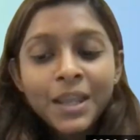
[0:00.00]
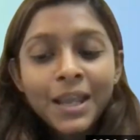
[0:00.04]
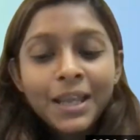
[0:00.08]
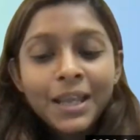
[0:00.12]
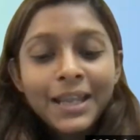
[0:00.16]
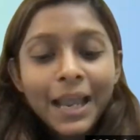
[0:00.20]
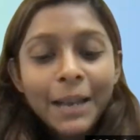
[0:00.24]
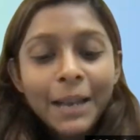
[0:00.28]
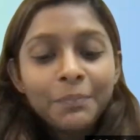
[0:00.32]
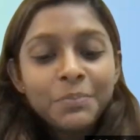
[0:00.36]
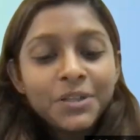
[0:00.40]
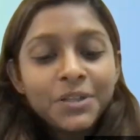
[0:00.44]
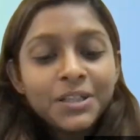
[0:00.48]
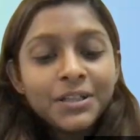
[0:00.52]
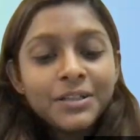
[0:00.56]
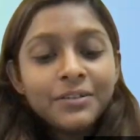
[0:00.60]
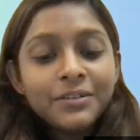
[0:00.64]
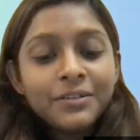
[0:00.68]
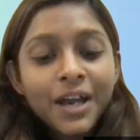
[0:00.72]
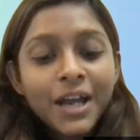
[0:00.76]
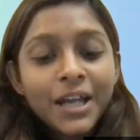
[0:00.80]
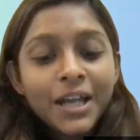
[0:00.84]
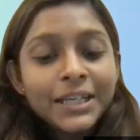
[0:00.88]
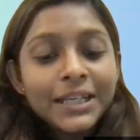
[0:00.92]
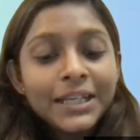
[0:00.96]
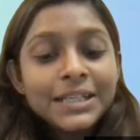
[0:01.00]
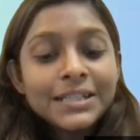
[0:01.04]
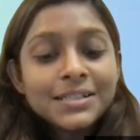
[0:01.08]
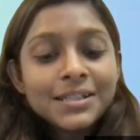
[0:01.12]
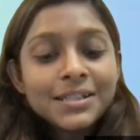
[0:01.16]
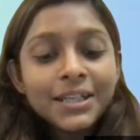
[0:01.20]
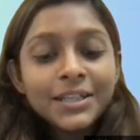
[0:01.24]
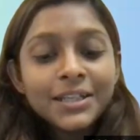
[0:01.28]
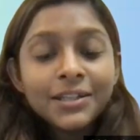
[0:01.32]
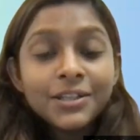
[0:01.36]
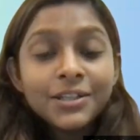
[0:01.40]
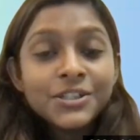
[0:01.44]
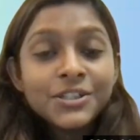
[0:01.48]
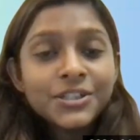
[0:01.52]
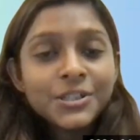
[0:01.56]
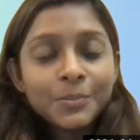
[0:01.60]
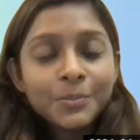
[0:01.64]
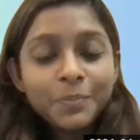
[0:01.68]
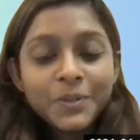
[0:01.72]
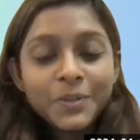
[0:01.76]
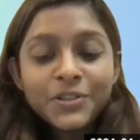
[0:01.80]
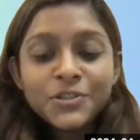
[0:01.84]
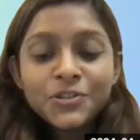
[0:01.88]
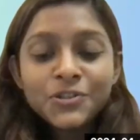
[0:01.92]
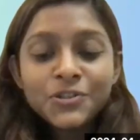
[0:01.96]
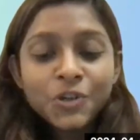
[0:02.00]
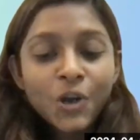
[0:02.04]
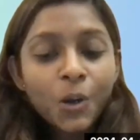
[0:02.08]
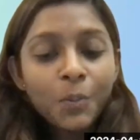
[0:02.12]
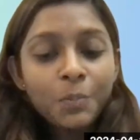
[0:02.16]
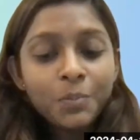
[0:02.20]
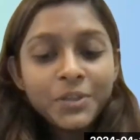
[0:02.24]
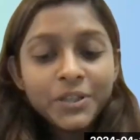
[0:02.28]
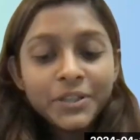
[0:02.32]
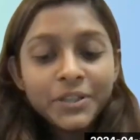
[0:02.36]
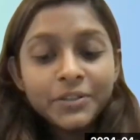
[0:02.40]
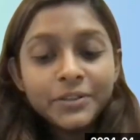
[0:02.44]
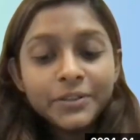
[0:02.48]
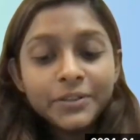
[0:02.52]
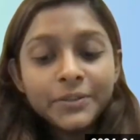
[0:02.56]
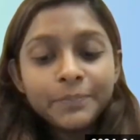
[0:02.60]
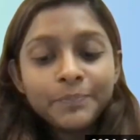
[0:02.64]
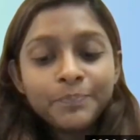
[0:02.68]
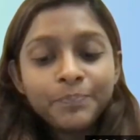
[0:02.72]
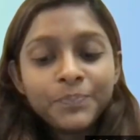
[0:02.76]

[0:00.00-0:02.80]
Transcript: Captain Rani's leadership is top tier,